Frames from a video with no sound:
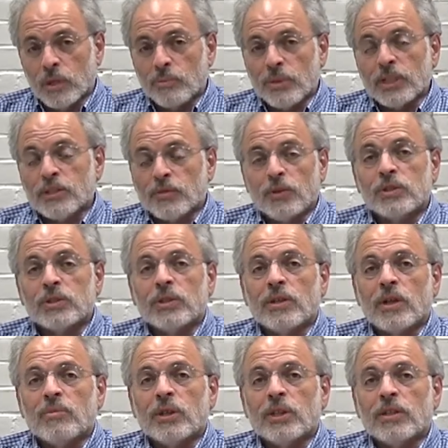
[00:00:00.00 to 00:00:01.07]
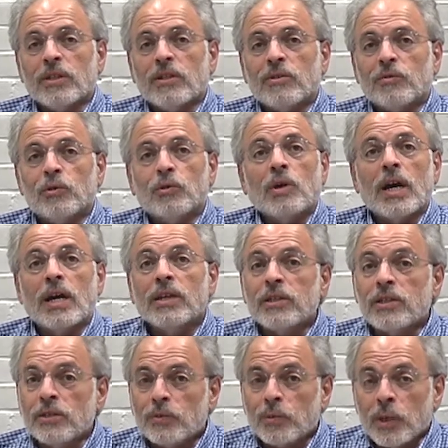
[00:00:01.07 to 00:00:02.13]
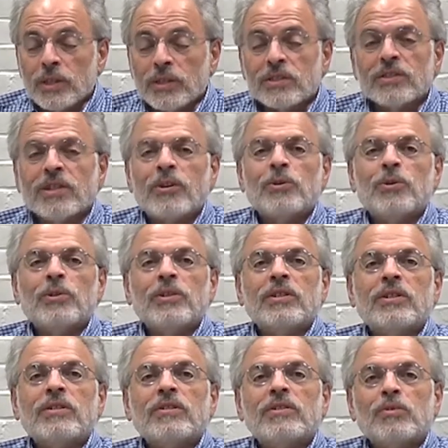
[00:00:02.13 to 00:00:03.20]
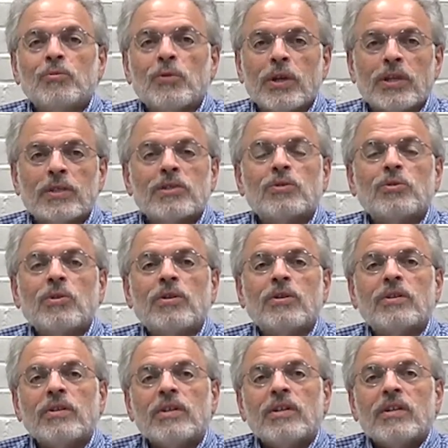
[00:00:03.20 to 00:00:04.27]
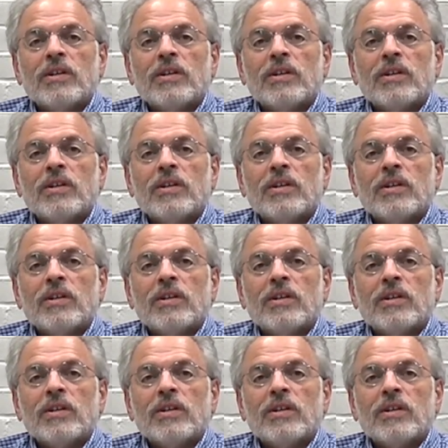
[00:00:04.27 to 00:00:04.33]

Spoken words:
by diversity I mean in a variety of ways, not only race or